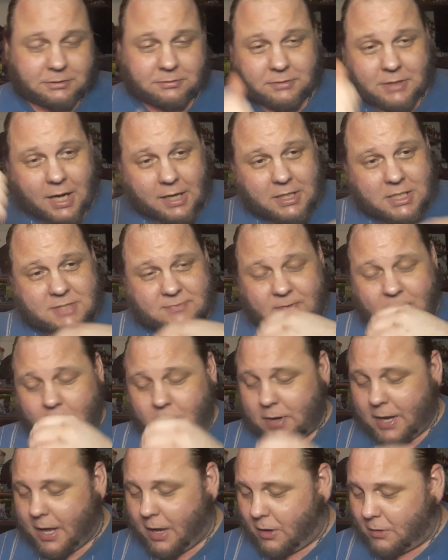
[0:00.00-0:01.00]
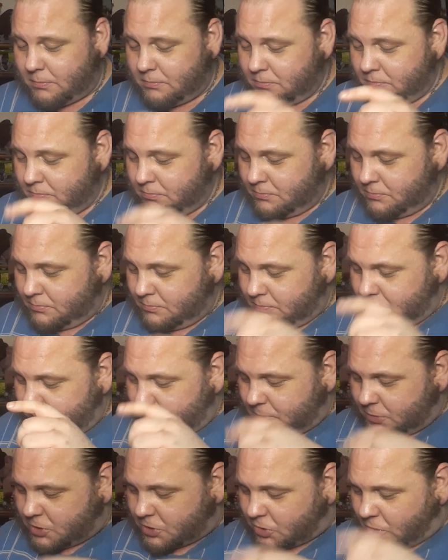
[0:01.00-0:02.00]
Got his phone out,
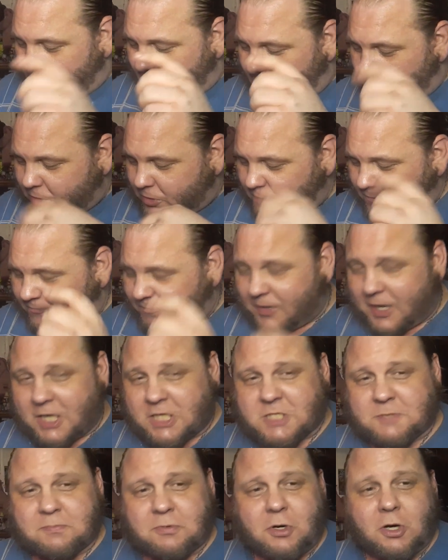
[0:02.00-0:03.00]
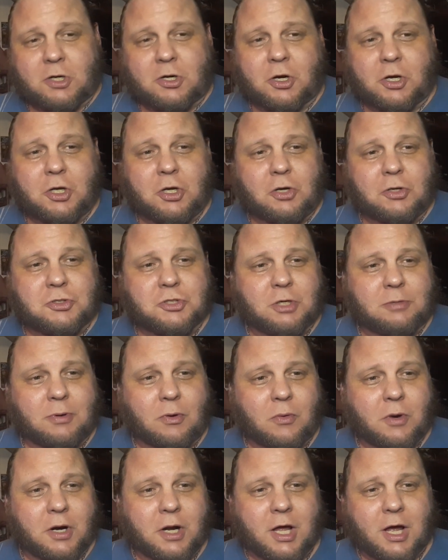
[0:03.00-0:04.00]
scrolling through Facebook or YouTube or
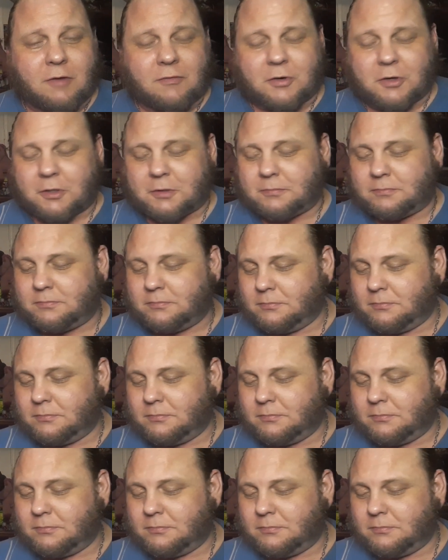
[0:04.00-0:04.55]
whatever.